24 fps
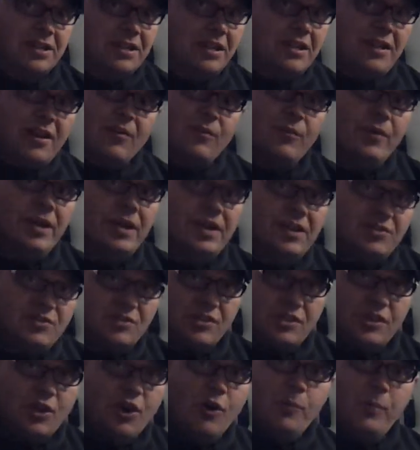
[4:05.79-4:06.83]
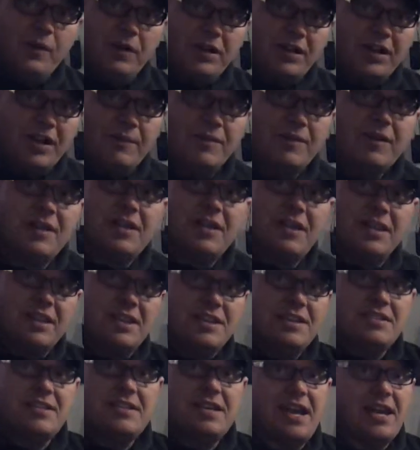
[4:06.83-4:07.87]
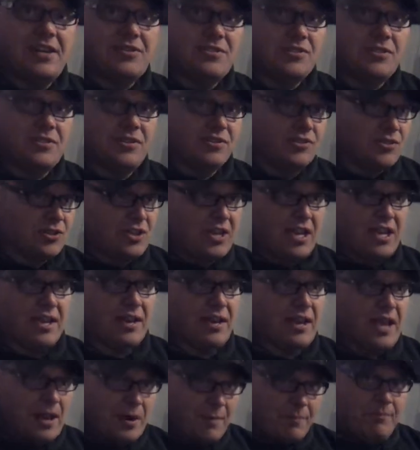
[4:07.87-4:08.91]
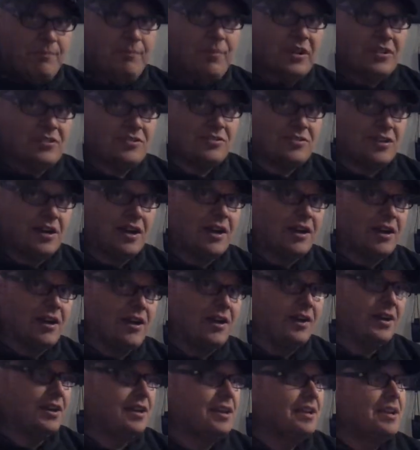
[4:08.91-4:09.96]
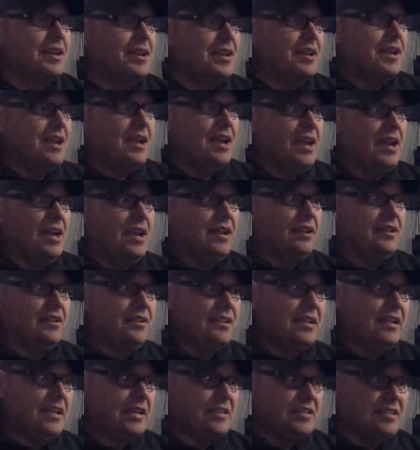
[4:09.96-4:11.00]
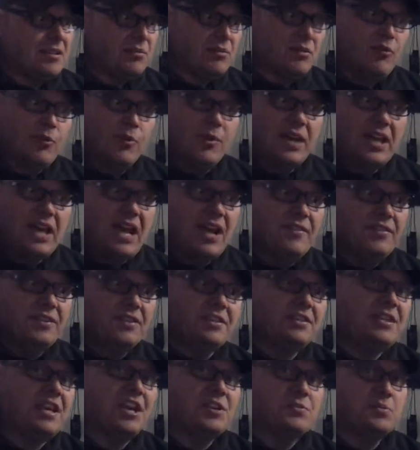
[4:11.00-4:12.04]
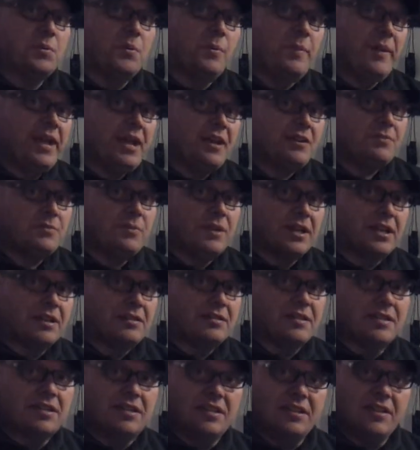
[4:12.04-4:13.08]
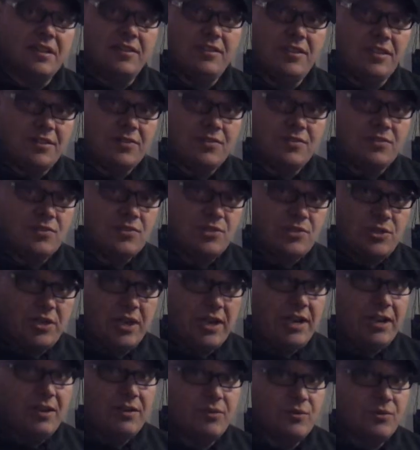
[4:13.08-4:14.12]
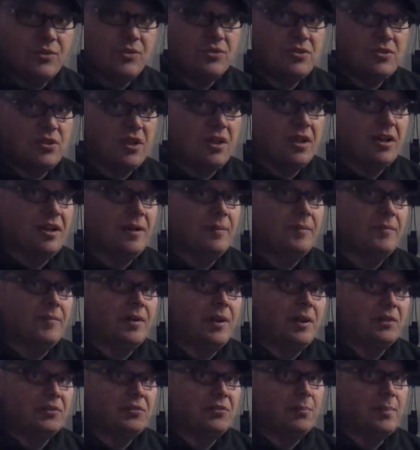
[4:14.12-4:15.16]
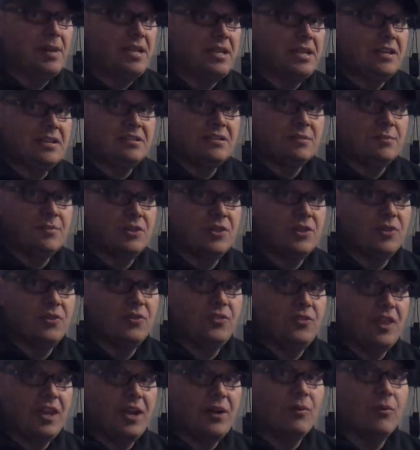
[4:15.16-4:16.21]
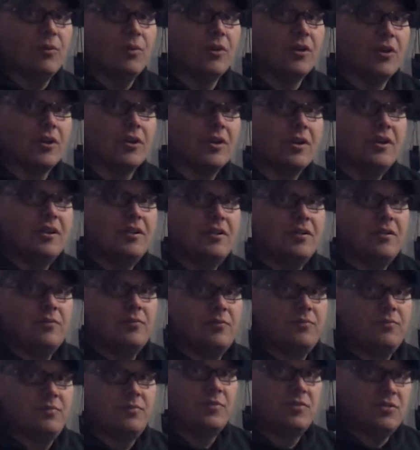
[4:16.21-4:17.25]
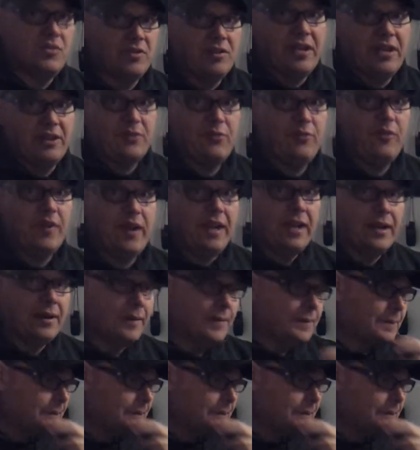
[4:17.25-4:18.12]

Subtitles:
The gun went in, so you'd open it up, you'd attach it to it, so you had a buttstock on it. And some of them would have a detachable box magazine, and I think China was also making some of those that were select fire.